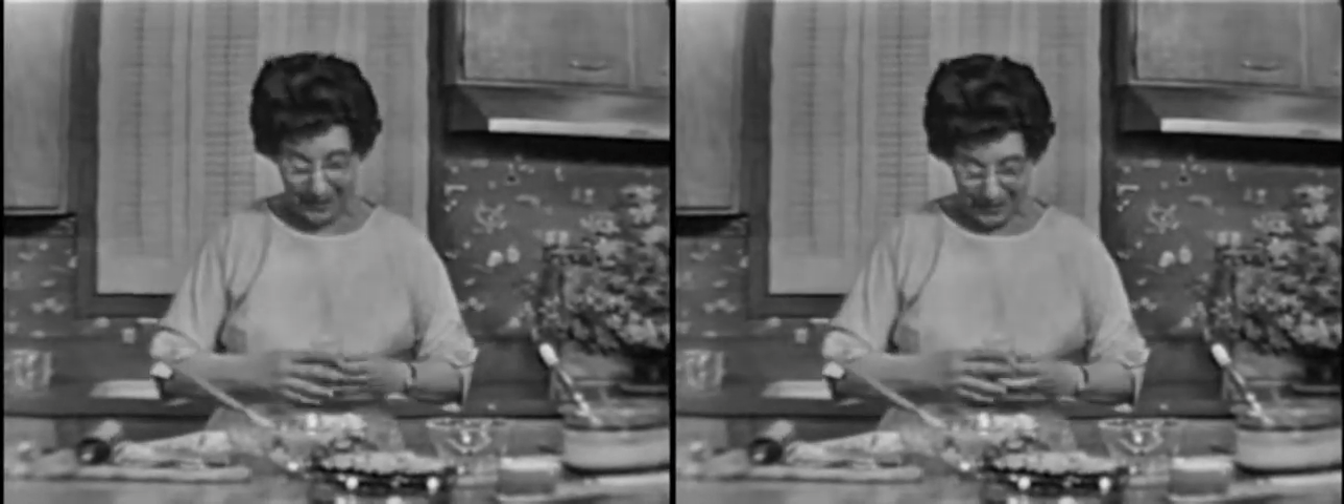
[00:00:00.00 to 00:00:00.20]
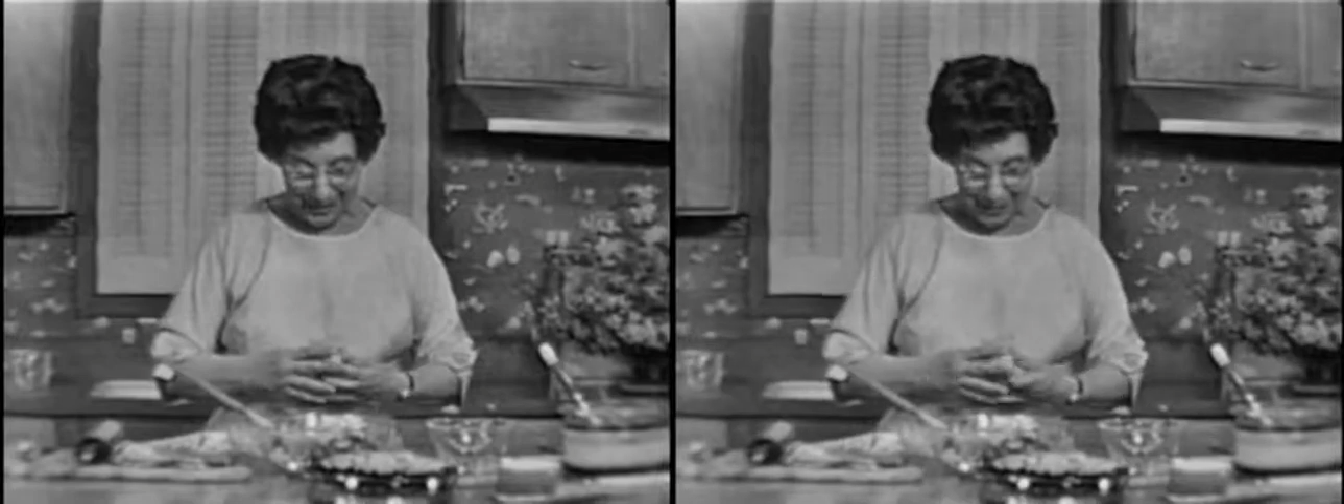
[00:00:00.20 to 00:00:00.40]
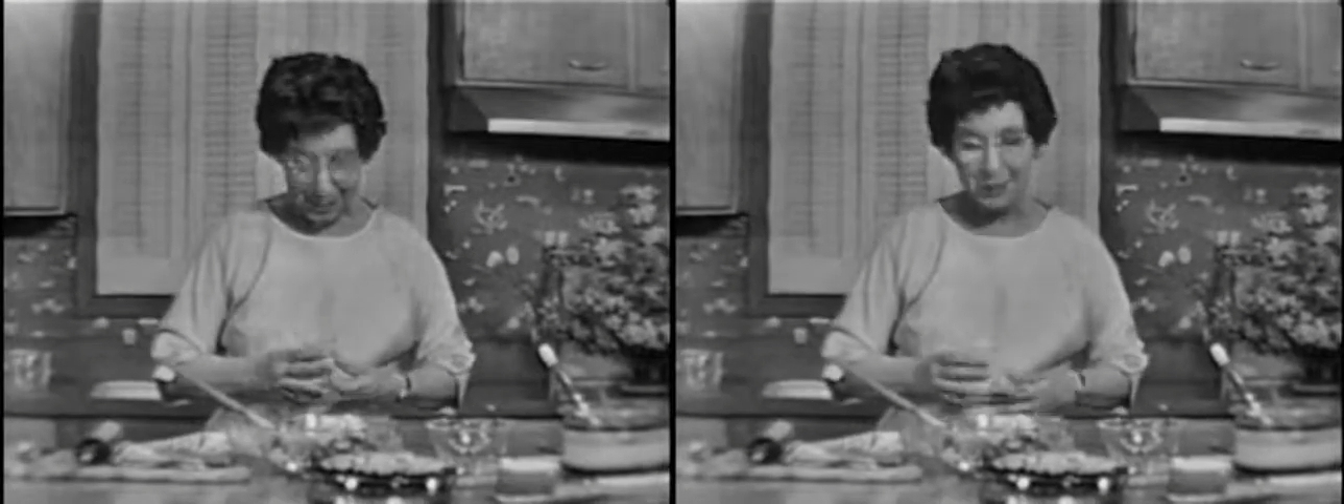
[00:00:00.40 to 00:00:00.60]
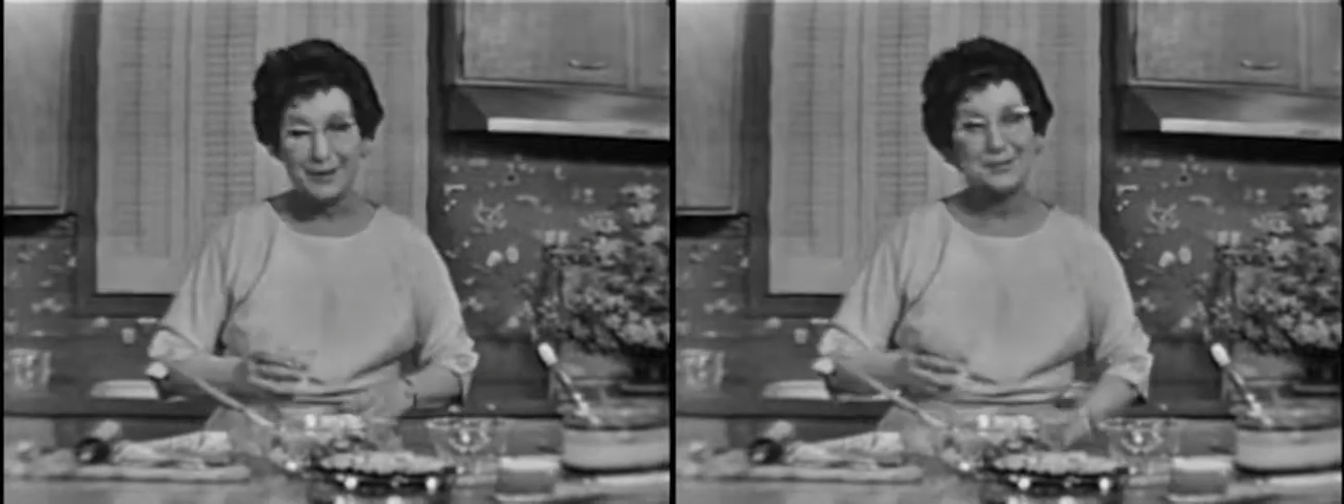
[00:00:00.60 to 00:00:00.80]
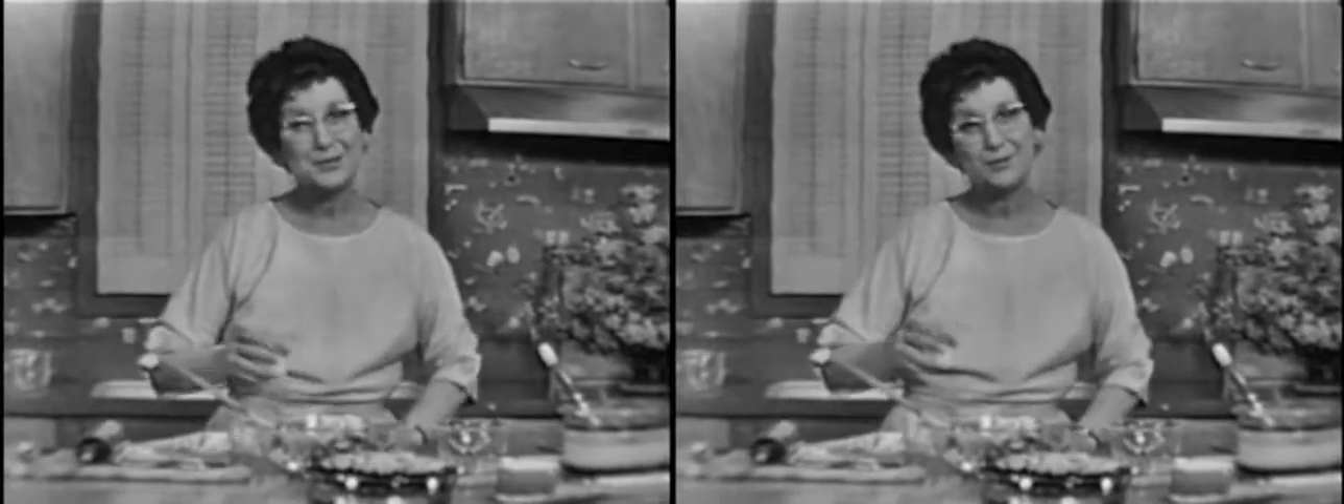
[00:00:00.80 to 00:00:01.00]
and I thought to
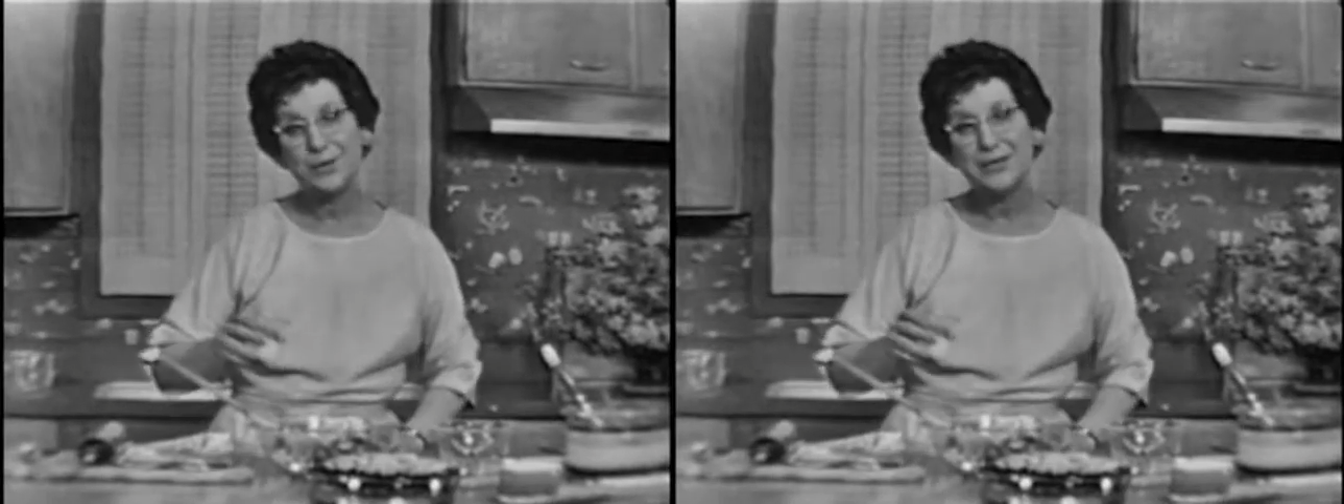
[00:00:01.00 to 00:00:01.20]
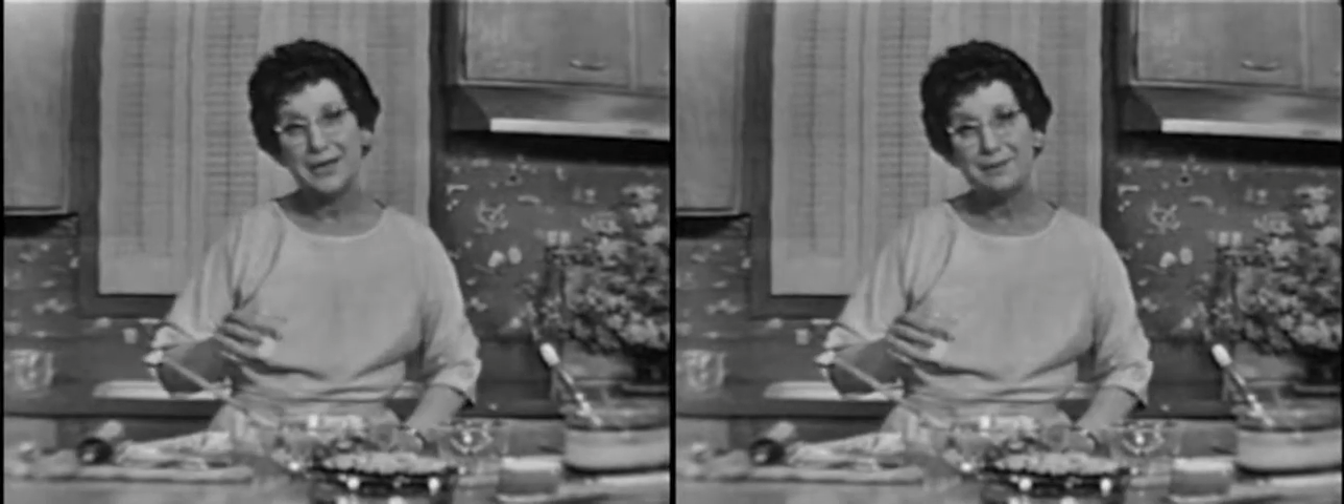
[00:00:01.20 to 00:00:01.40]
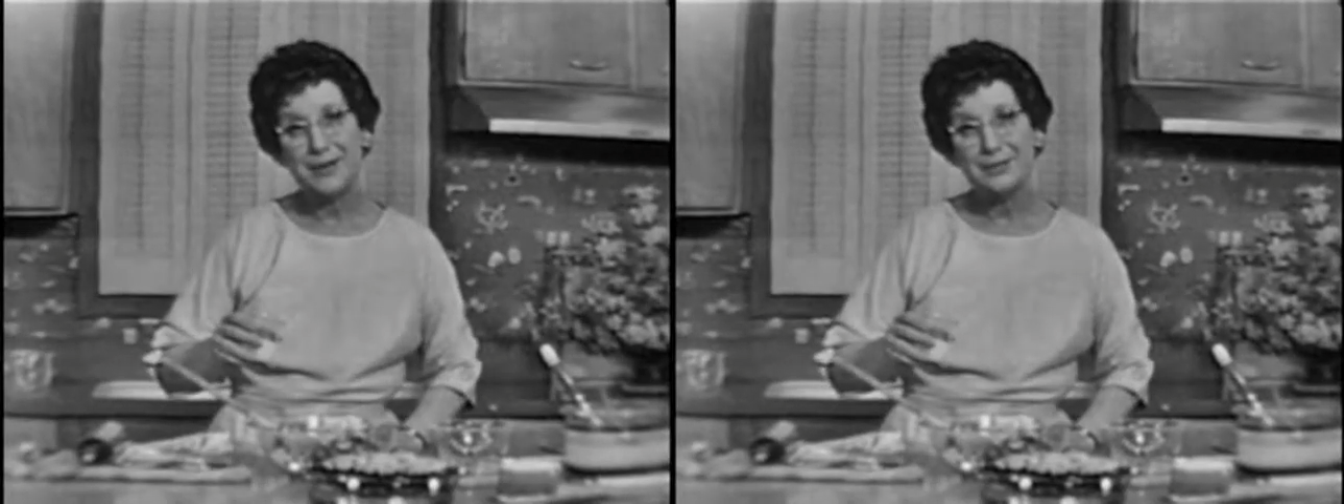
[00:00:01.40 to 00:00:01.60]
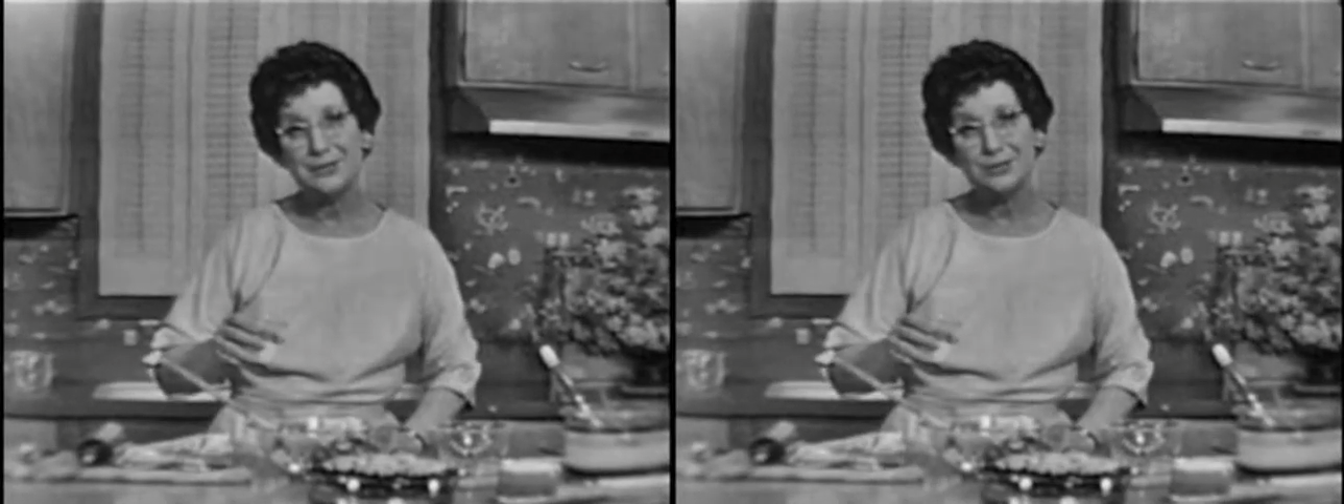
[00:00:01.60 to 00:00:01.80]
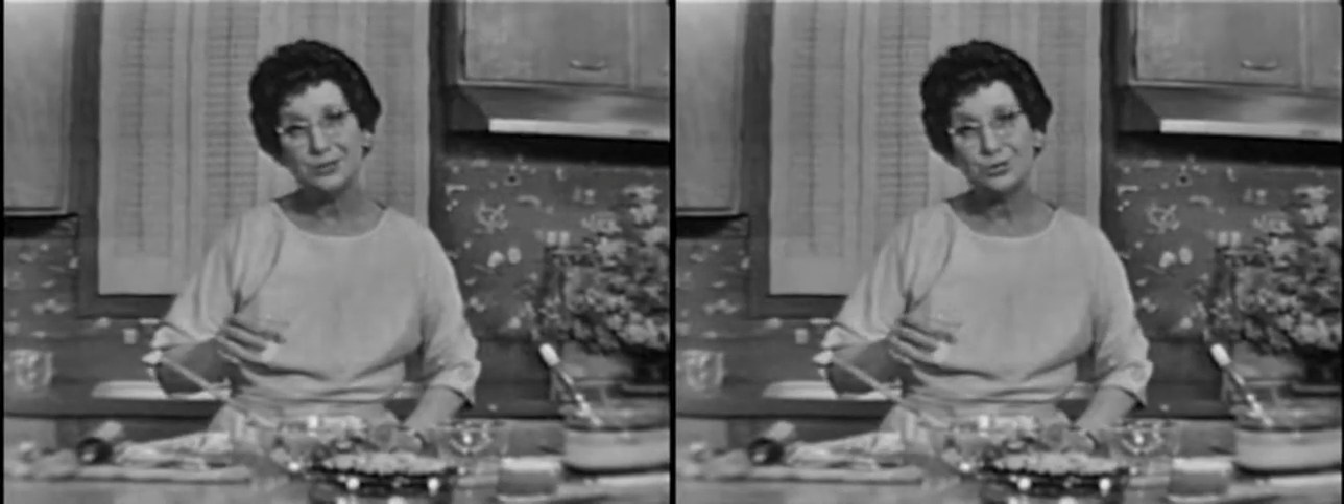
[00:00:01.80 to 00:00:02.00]
myself, where can I pack these